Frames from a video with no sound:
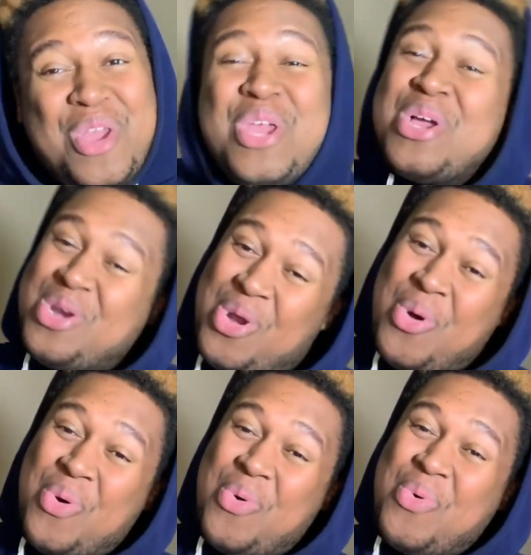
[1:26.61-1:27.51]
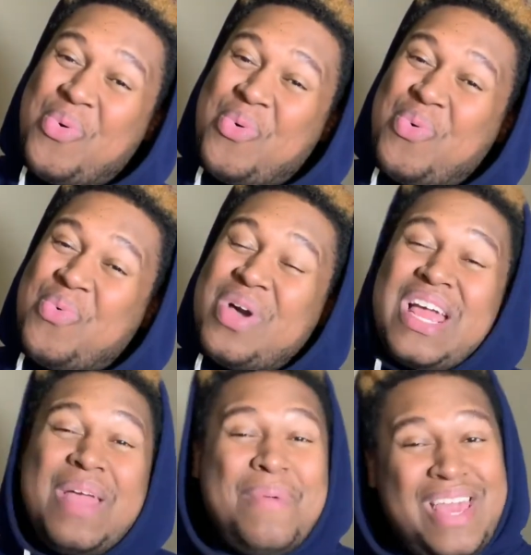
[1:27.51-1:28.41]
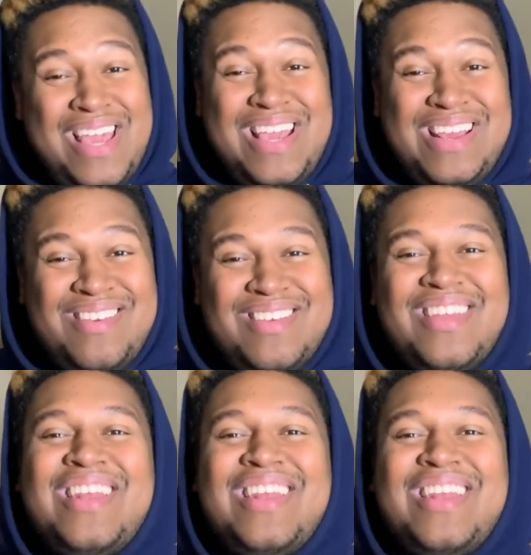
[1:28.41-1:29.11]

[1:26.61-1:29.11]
you know what I mean?